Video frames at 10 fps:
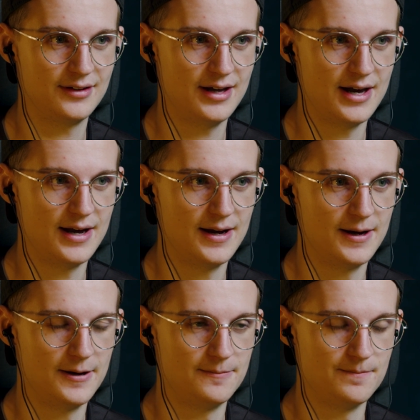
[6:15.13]

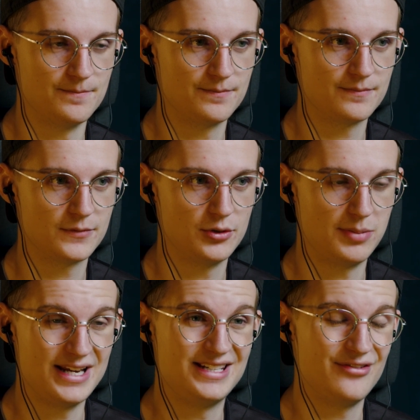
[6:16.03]
to
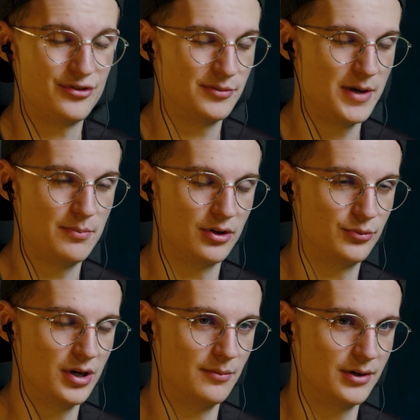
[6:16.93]
play different people as
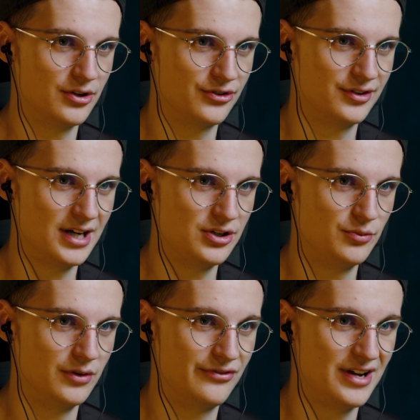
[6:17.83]
well, because then you
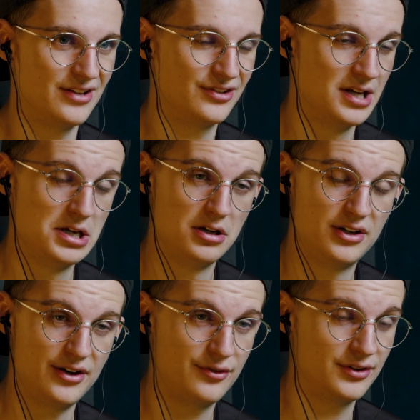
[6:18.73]
will face
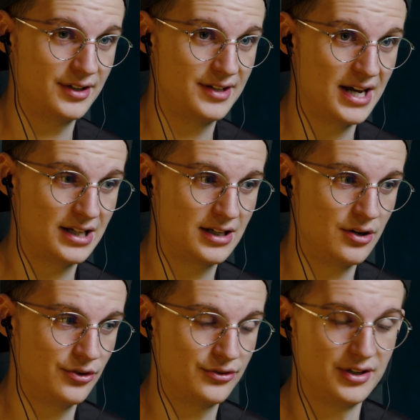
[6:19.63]
different
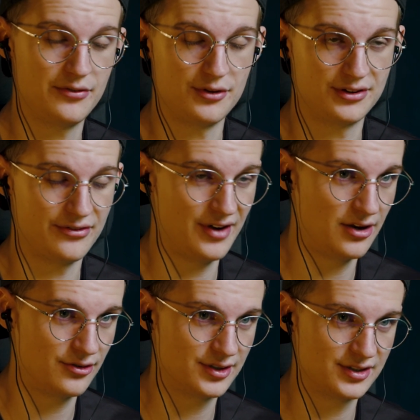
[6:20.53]
attackers, different
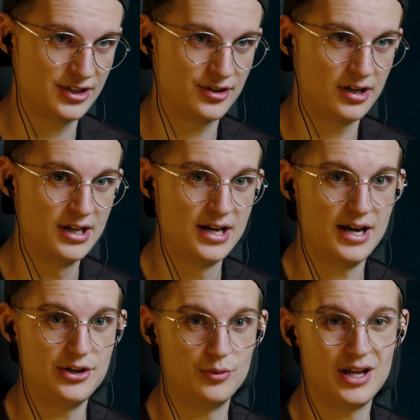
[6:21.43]
defenders, etc.
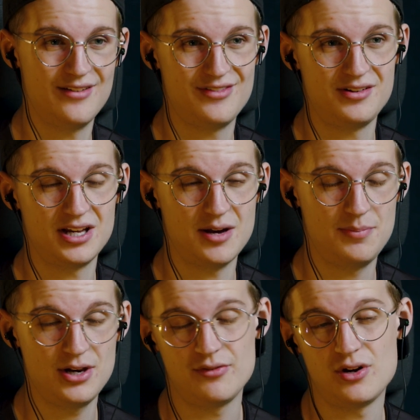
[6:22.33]
And you will have a
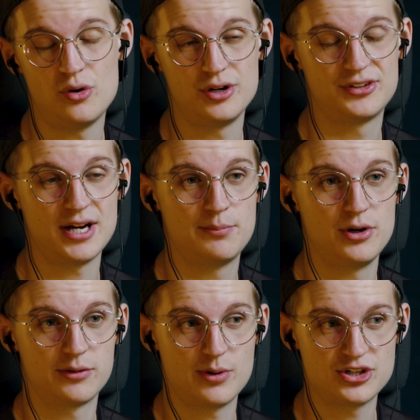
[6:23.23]
bit of a harder time
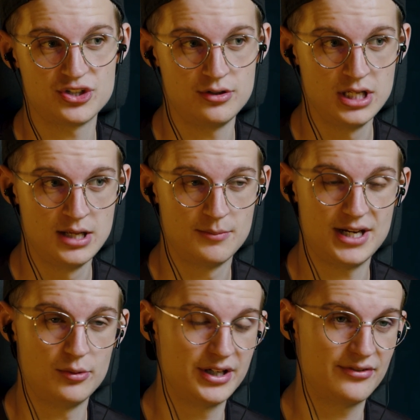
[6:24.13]
putting pressure, but
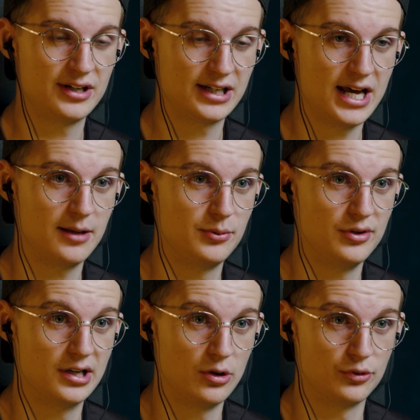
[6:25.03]
that will definitely help you
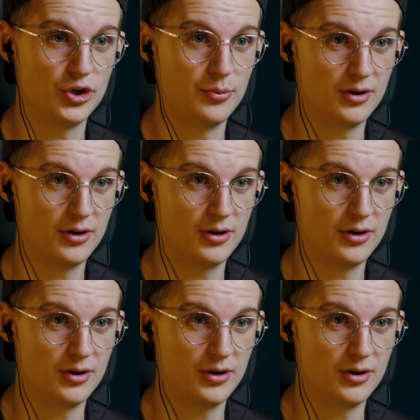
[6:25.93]
in the long-term